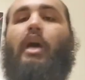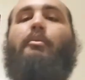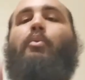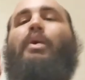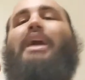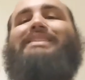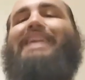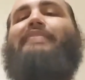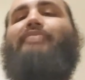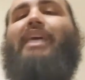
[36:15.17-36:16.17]
but we're
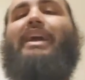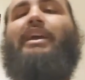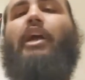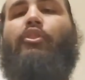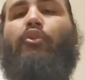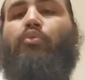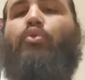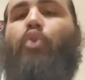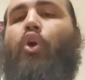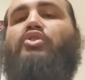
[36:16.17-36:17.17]
identifying the
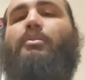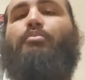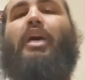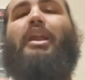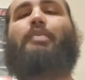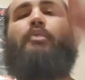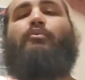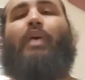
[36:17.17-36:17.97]
root cause of the problem of,